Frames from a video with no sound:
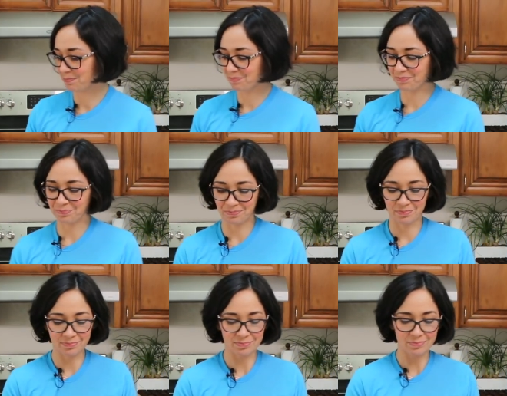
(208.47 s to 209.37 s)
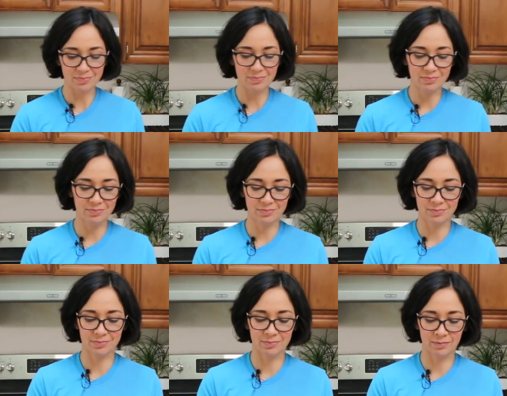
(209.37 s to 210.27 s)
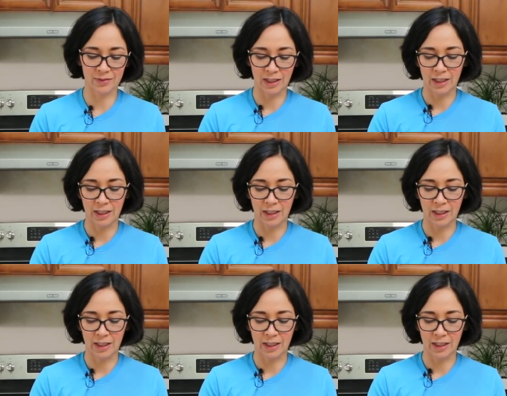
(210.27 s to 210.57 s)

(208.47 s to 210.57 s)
(no one is talking)